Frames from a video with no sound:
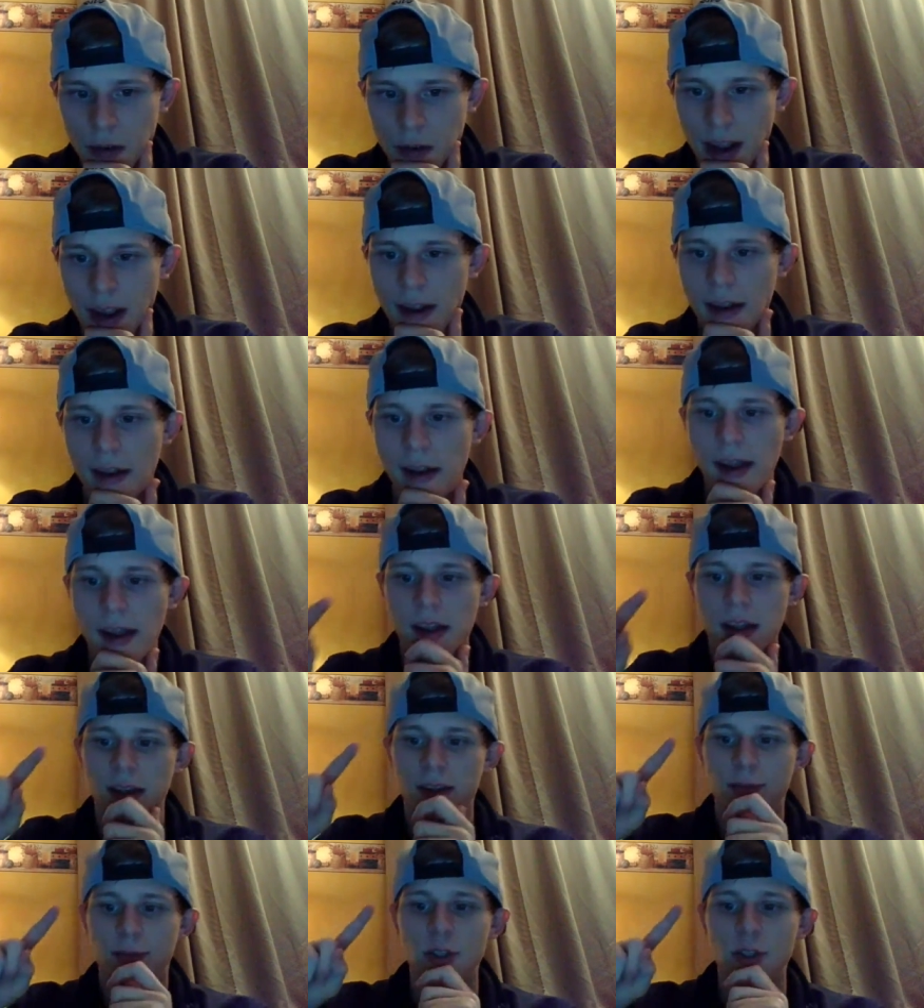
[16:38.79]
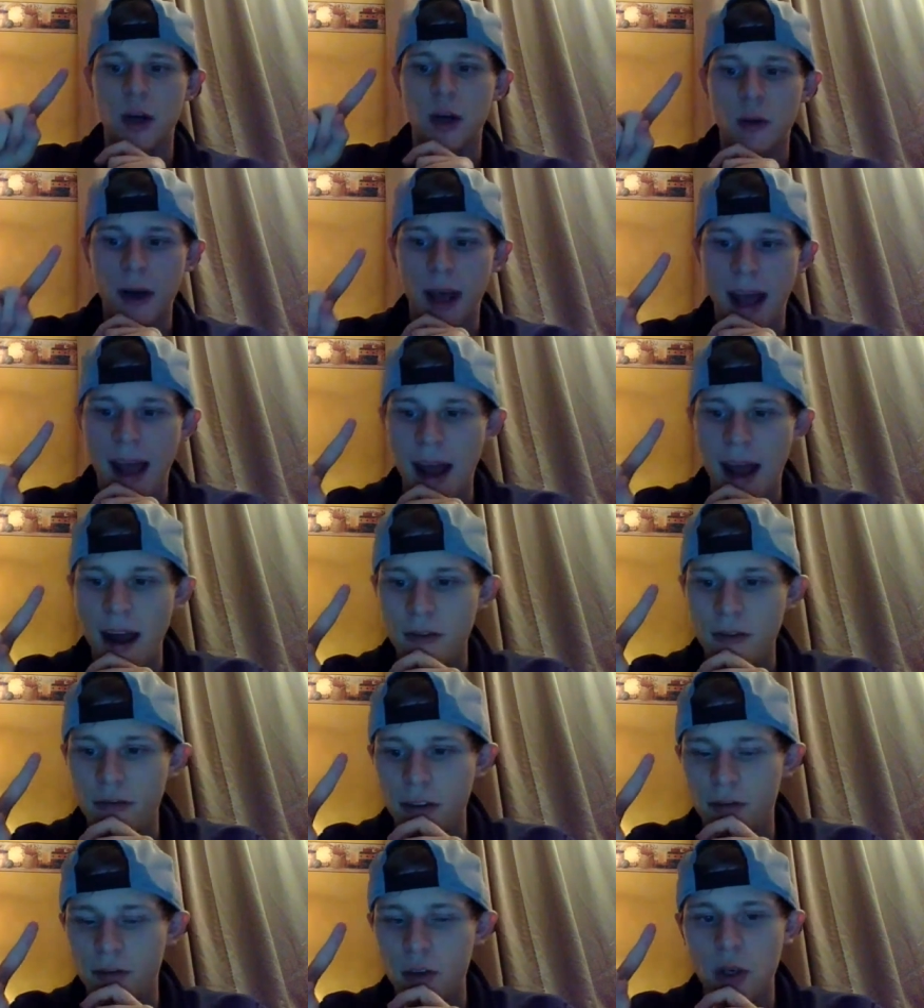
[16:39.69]
Okay, if you don't
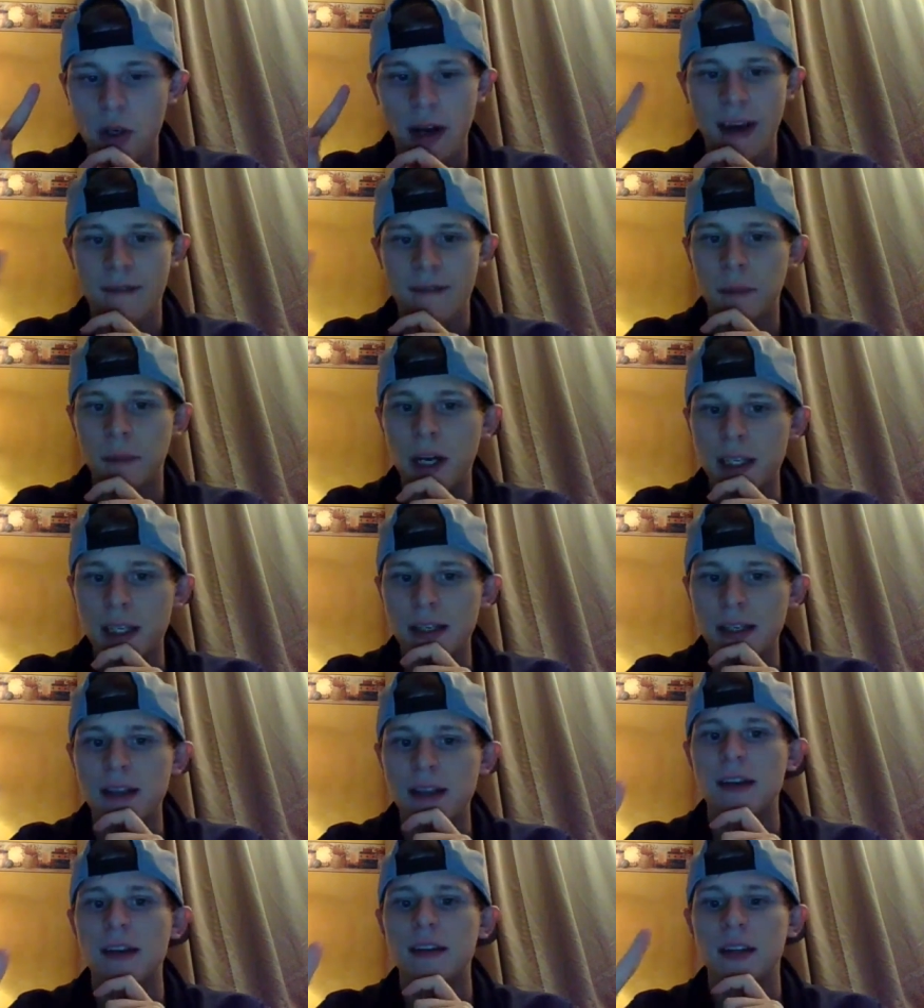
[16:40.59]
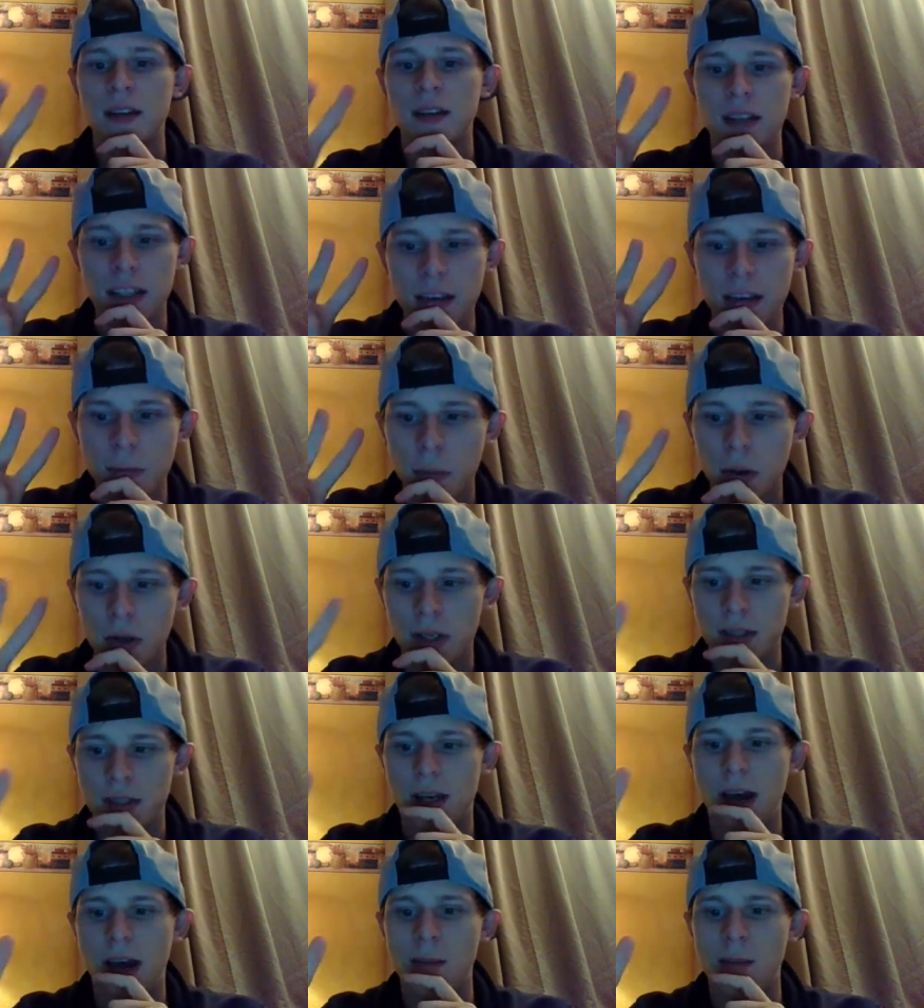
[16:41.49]
have money, then you need to put
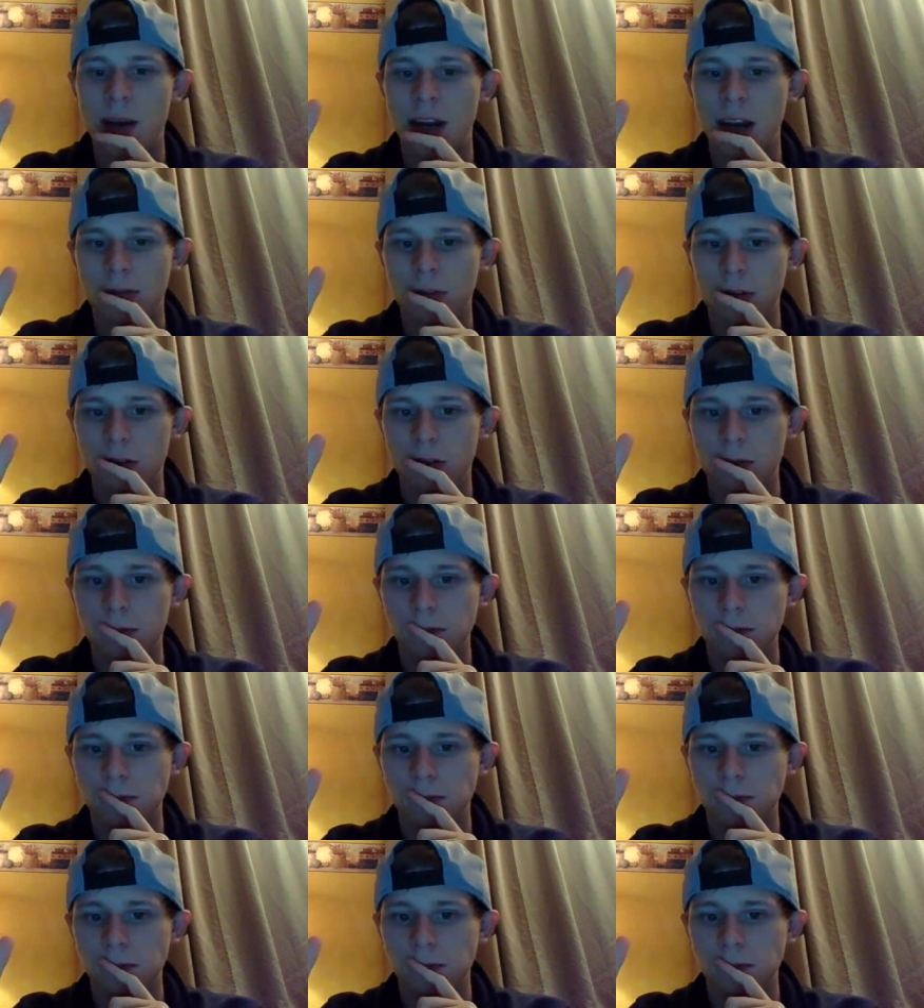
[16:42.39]
in time and effort.